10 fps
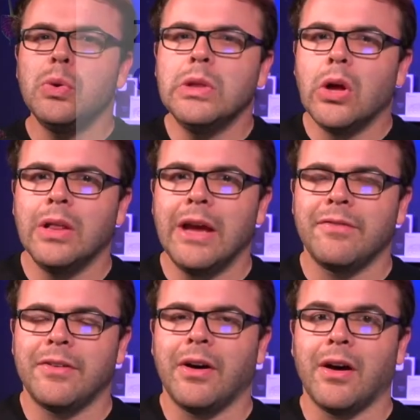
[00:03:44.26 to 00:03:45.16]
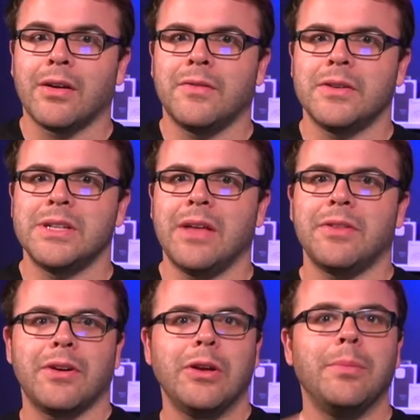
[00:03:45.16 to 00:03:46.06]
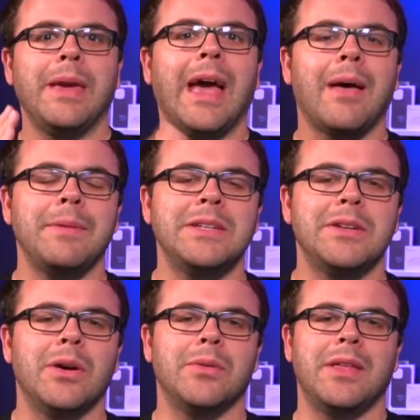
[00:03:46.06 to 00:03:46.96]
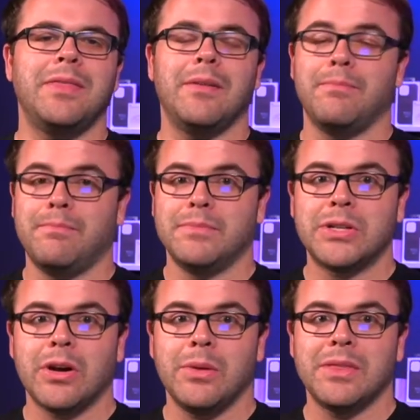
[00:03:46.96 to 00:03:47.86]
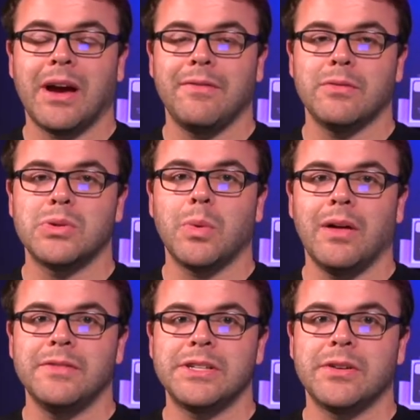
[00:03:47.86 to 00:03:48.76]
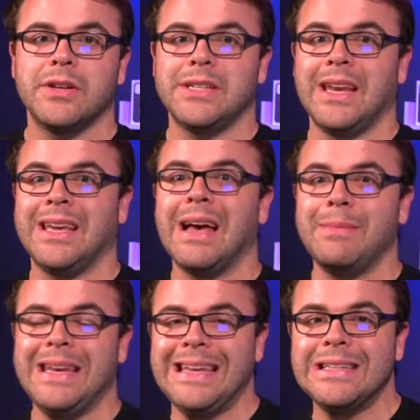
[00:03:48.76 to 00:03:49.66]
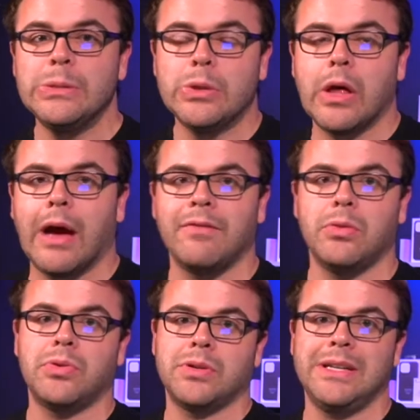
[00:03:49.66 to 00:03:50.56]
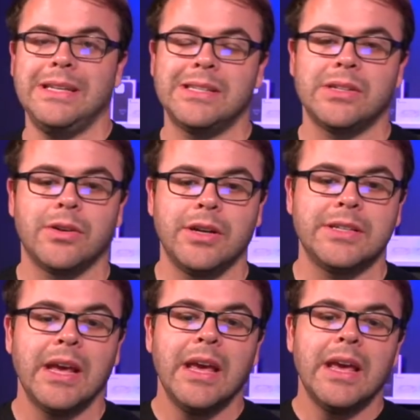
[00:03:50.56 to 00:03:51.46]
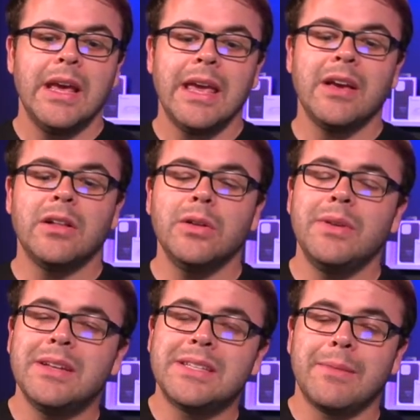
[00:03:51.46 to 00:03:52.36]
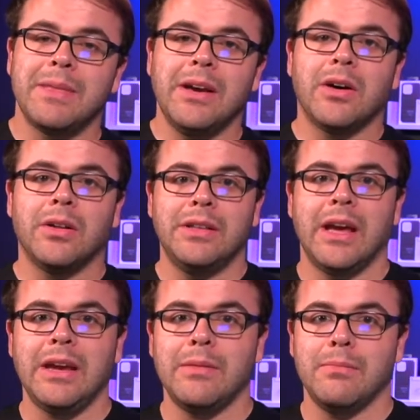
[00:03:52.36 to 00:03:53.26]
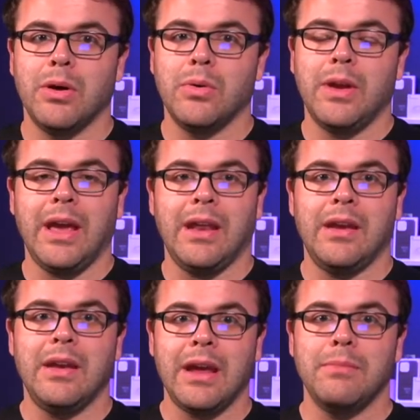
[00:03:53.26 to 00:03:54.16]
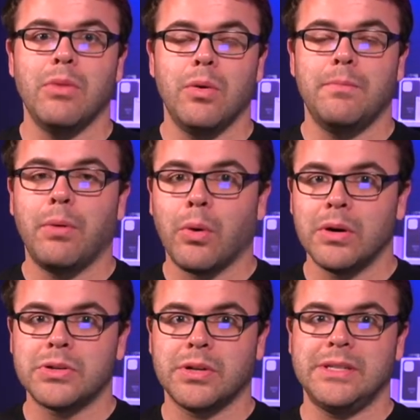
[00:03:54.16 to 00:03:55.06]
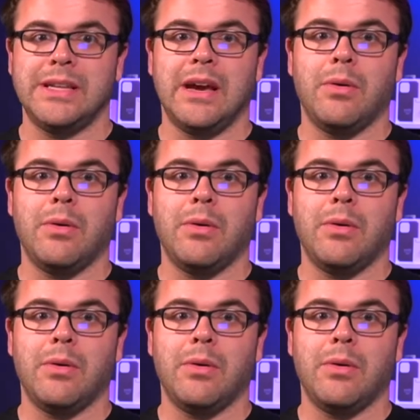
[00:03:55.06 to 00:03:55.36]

low-light photographers out there, you'll be happy to know that starting with the iPhone 12 series and coming into the iPhone 13 series, included something called night mode and night mode portraits now